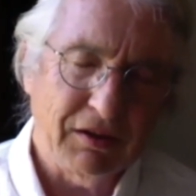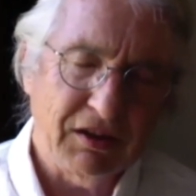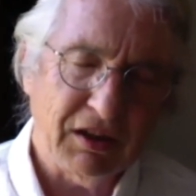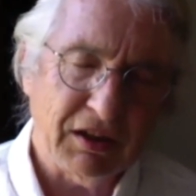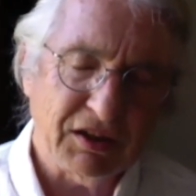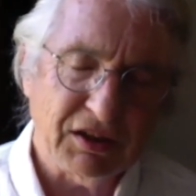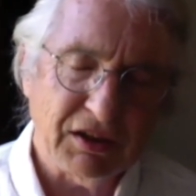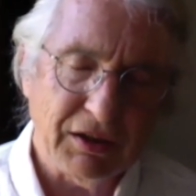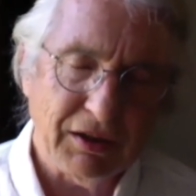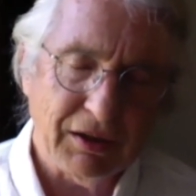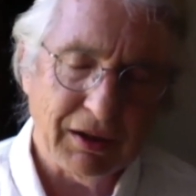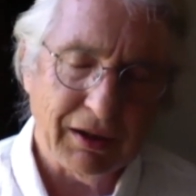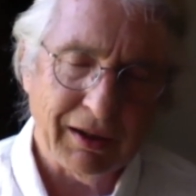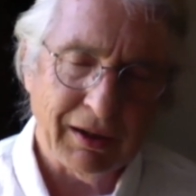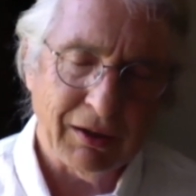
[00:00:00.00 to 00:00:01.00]
dusty
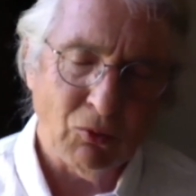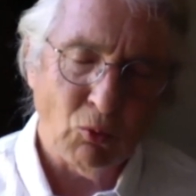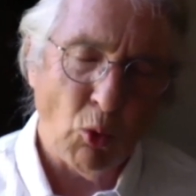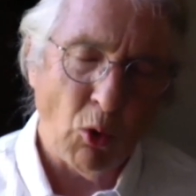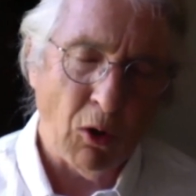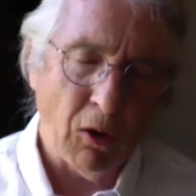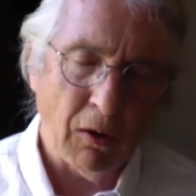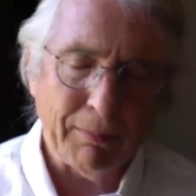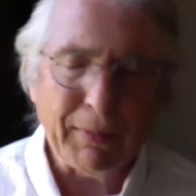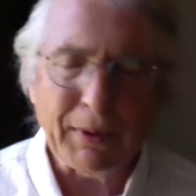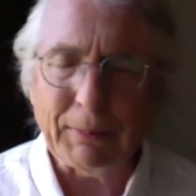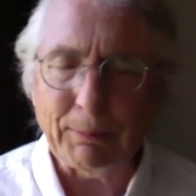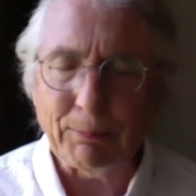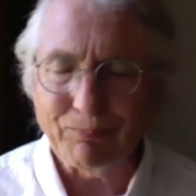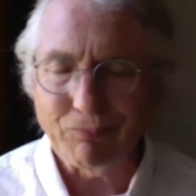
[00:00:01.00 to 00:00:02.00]
and warm,
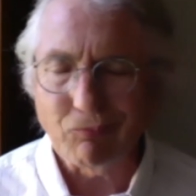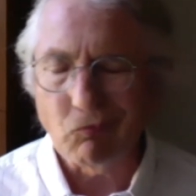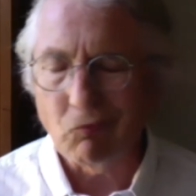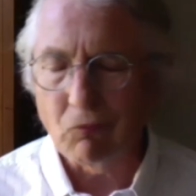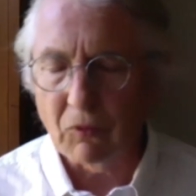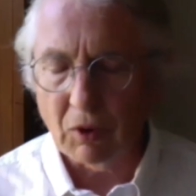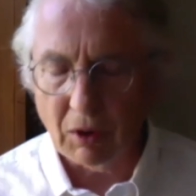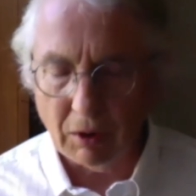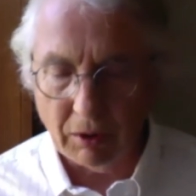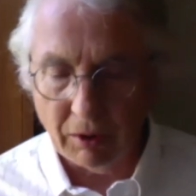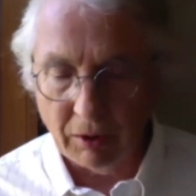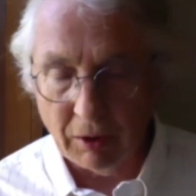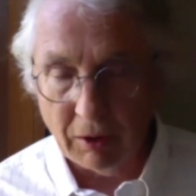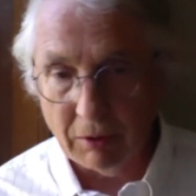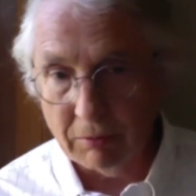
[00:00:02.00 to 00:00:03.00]
you
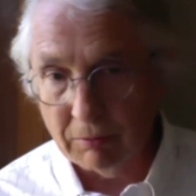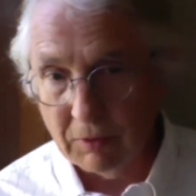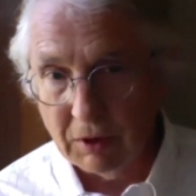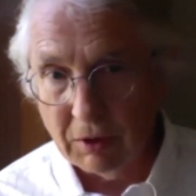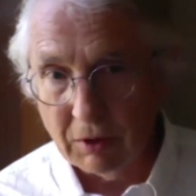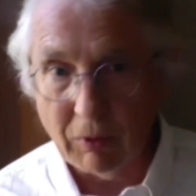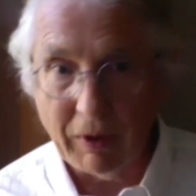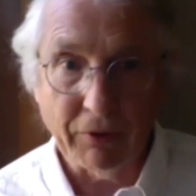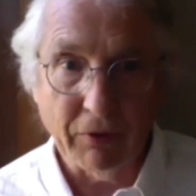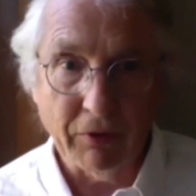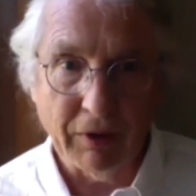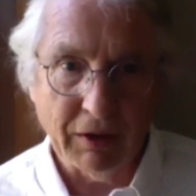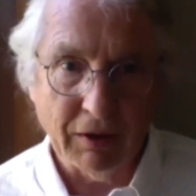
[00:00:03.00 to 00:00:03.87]
know, rather than